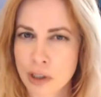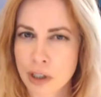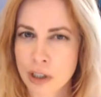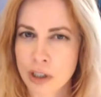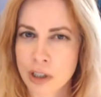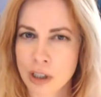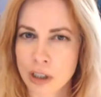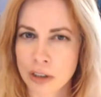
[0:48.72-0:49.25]

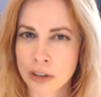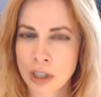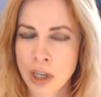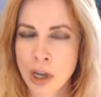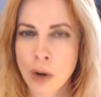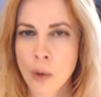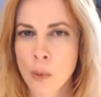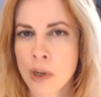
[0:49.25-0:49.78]
vertical.
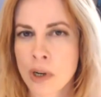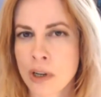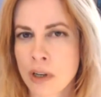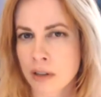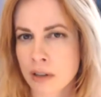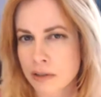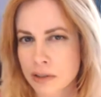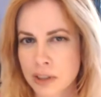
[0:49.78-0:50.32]
What
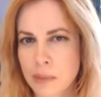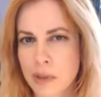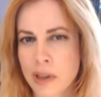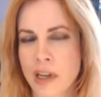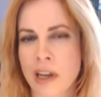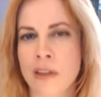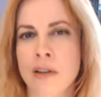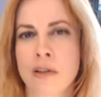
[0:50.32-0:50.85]
are some of
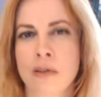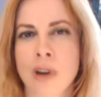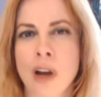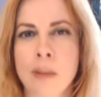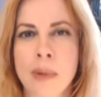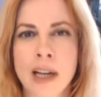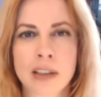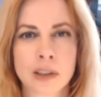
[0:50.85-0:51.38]
the other
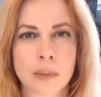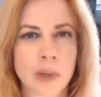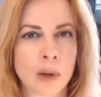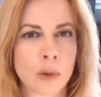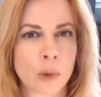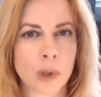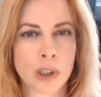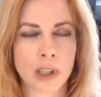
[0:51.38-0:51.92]
drawbacks
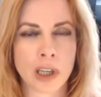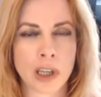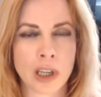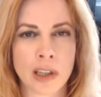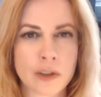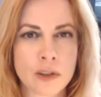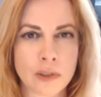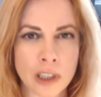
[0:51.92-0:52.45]
about working
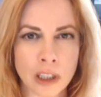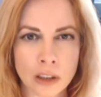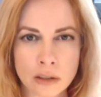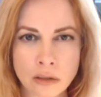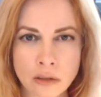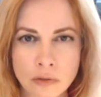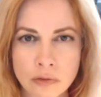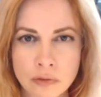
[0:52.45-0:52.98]
in this field?